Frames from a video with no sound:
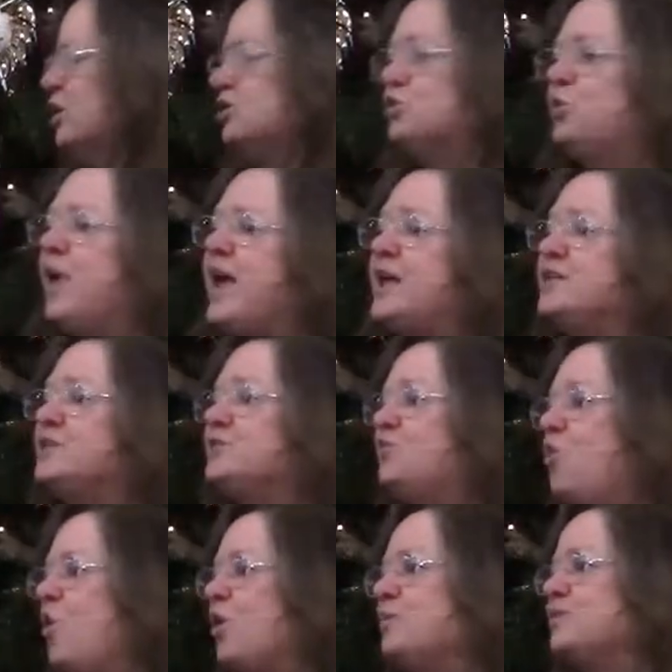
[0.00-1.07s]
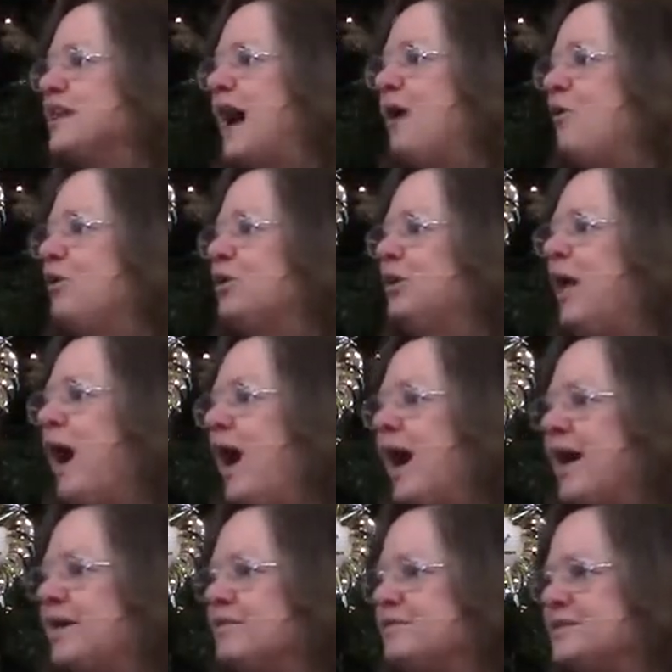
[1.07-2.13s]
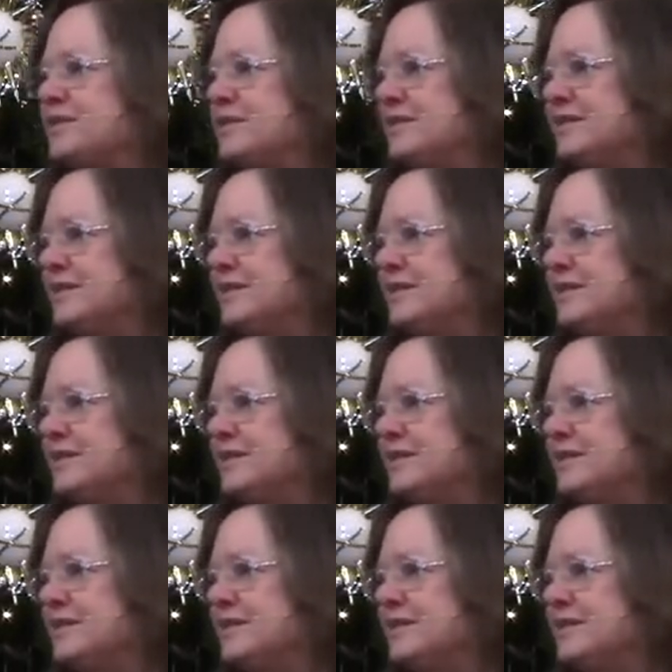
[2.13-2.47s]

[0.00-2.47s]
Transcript: transforms our lives.